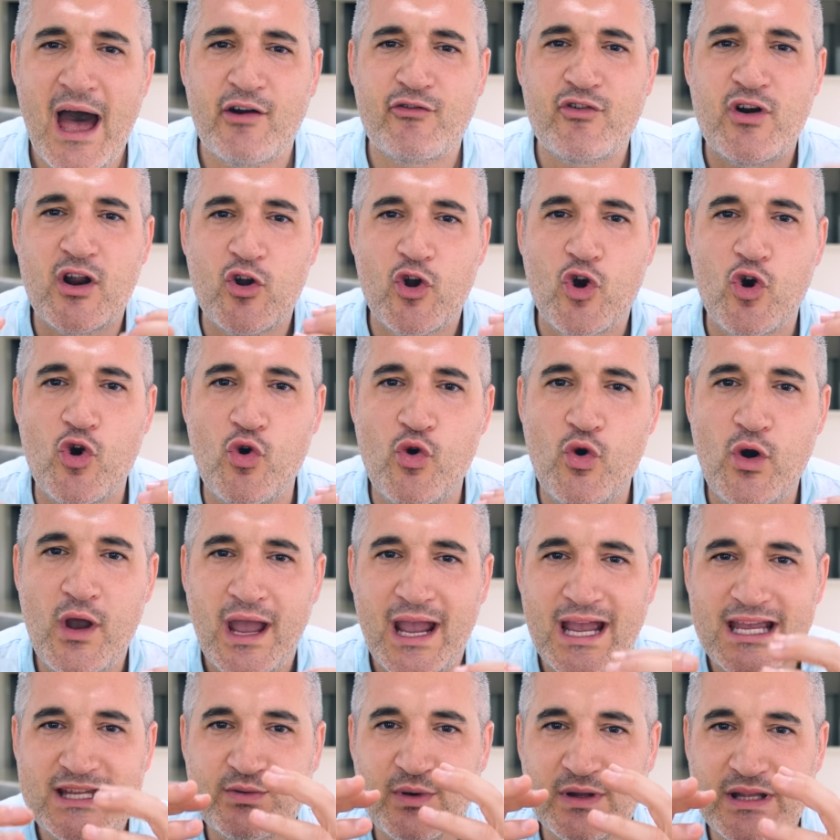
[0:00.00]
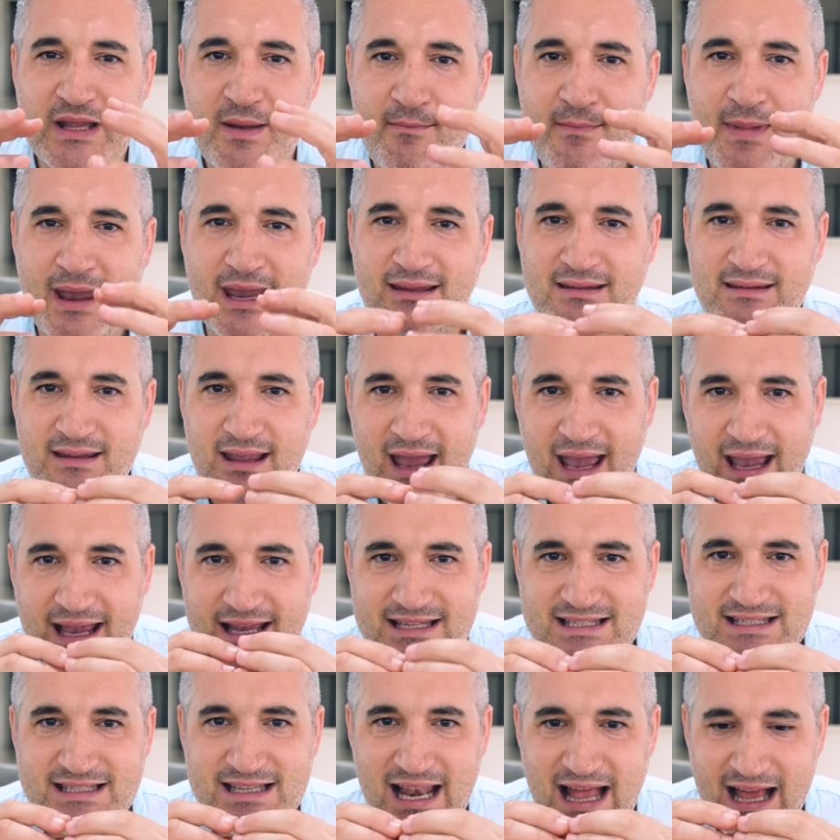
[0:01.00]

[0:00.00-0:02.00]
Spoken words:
ragu is when the meat is